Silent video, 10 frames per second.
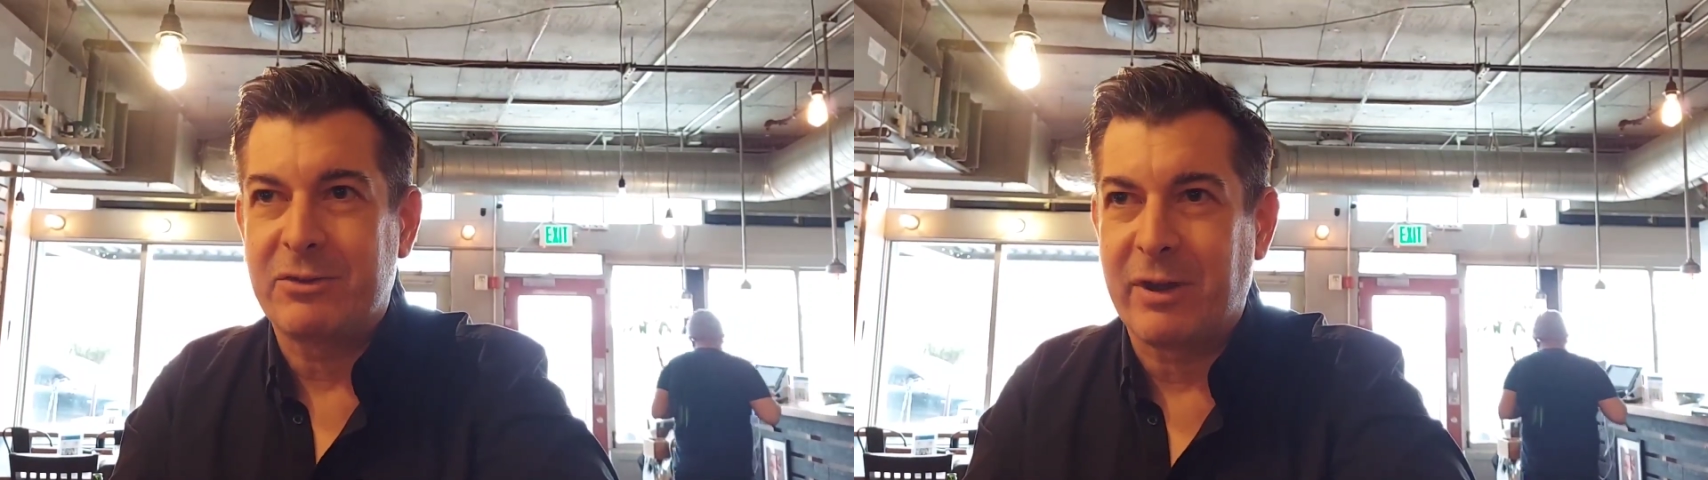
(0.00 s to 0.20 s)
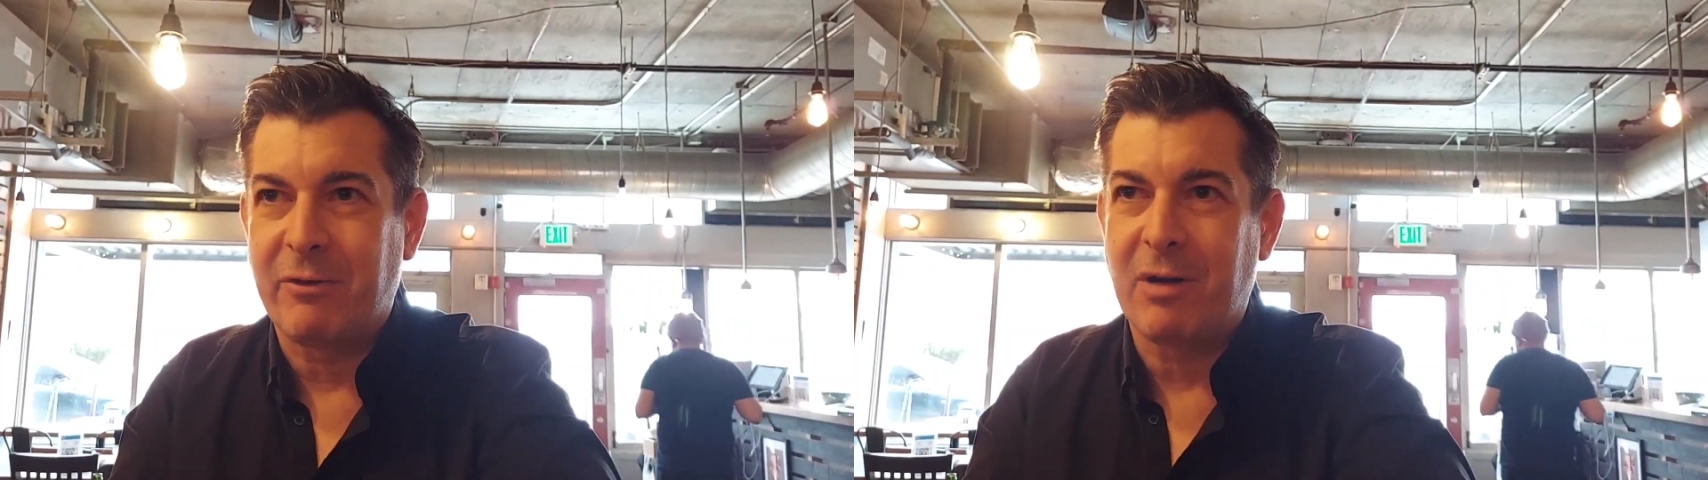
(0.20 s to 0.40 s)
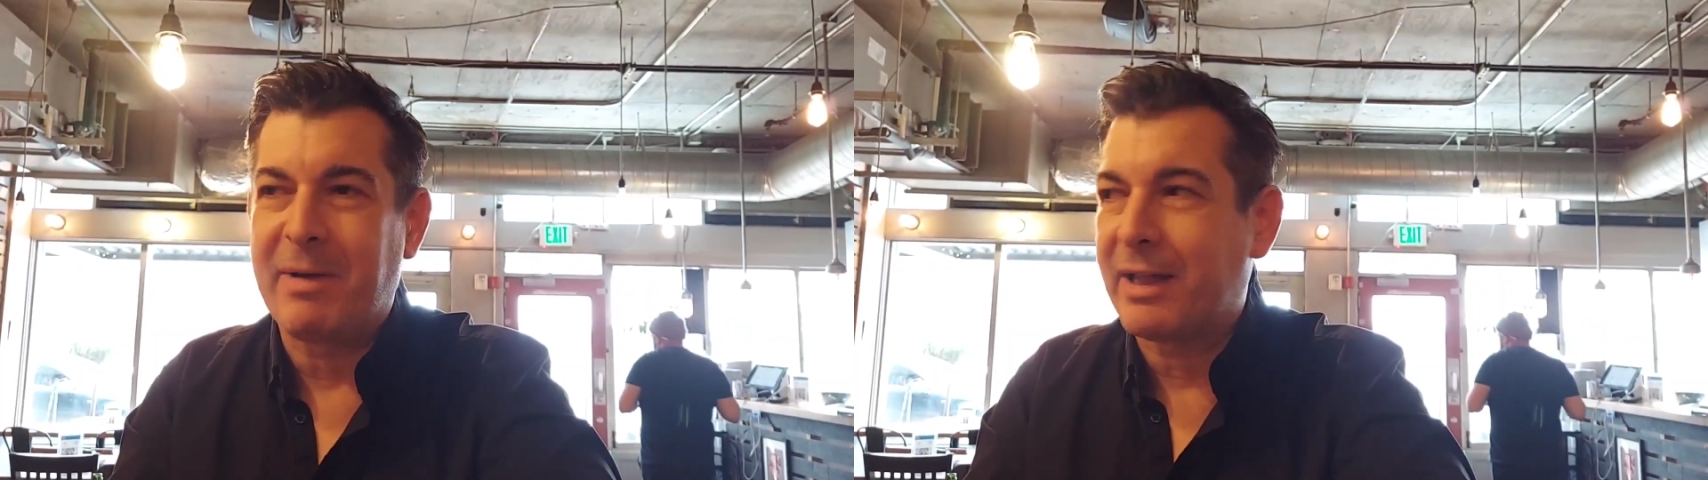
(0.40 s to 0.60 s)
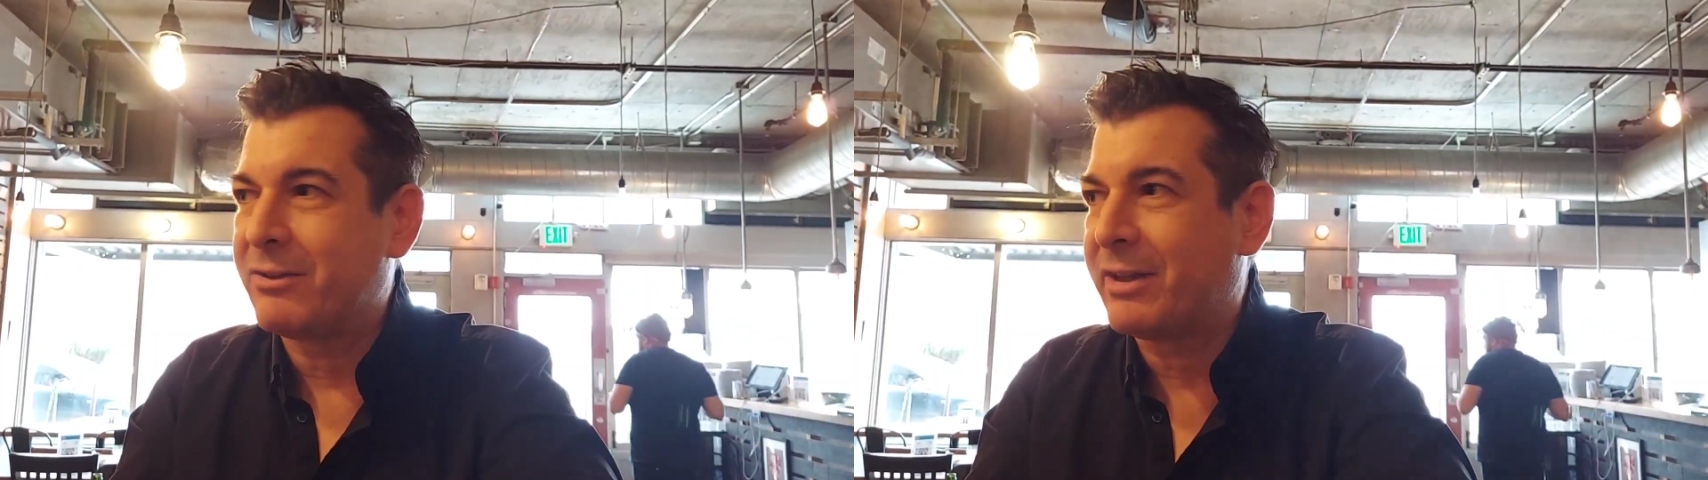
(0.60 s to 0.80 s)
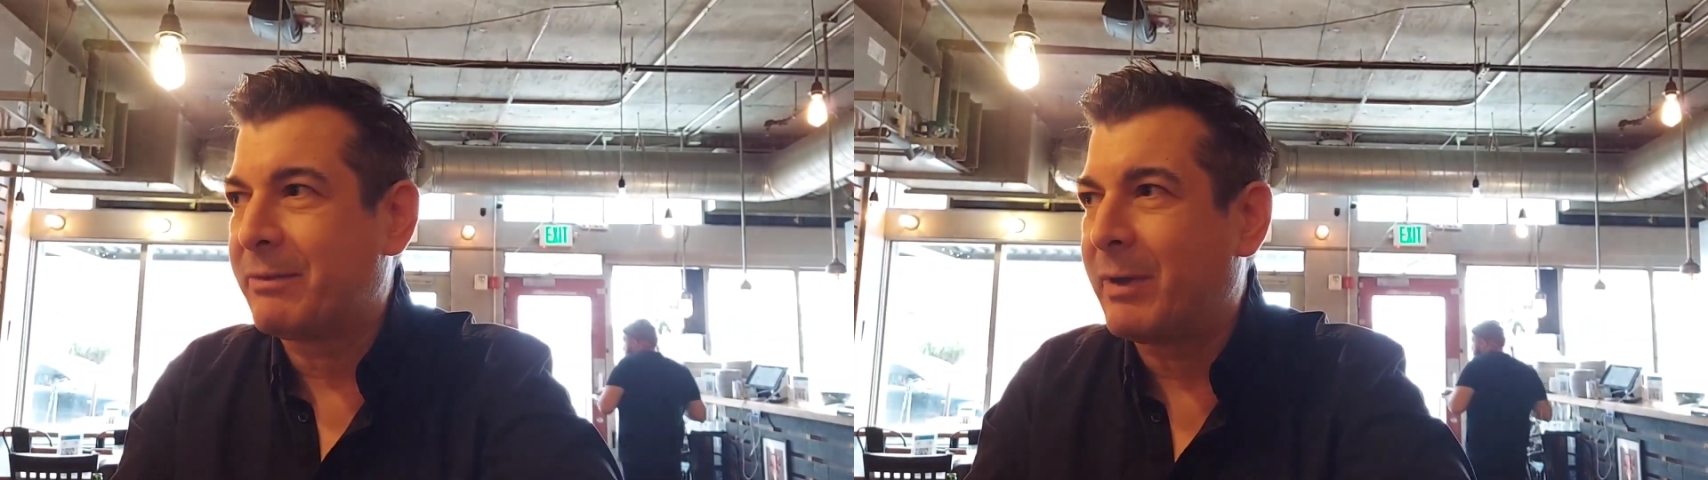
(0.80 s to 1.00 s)
So I wrote back
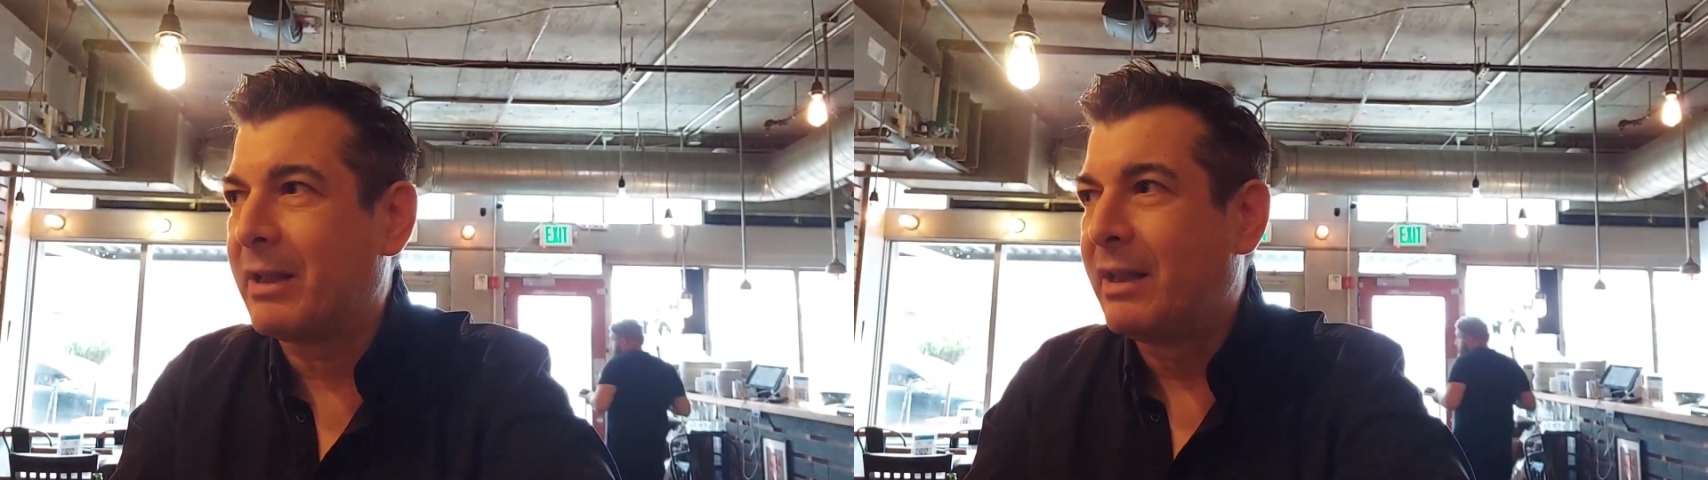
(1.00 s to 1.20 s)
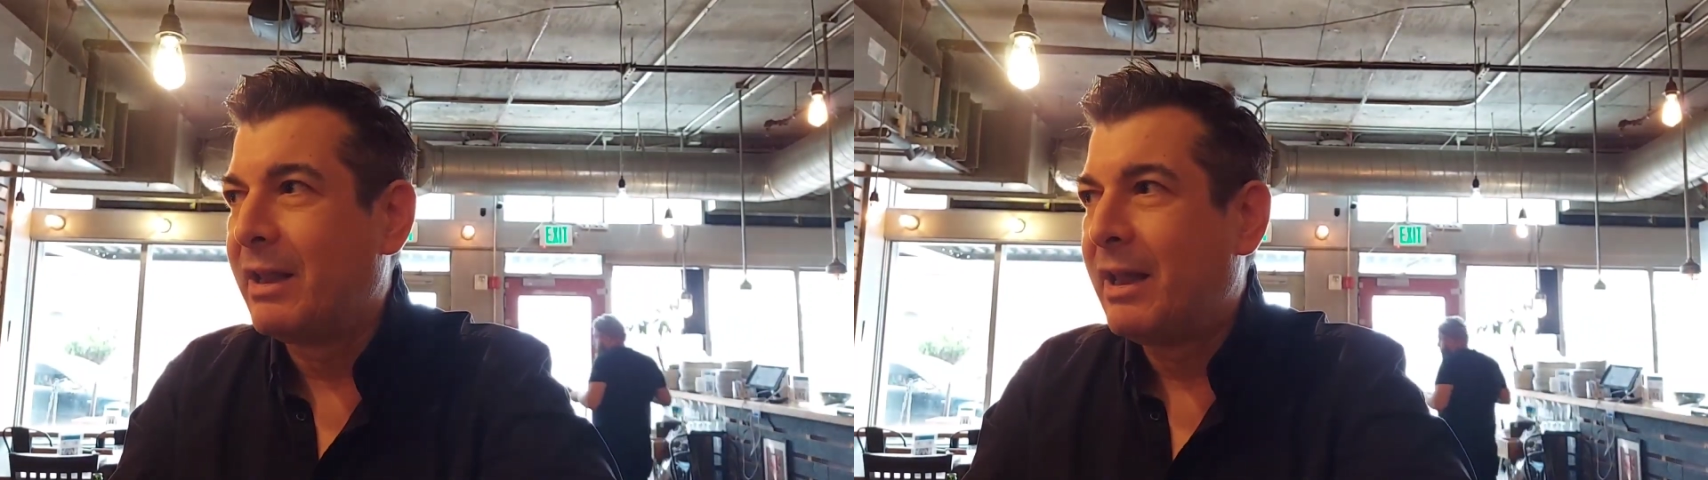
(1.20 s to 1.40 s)
and I said, well,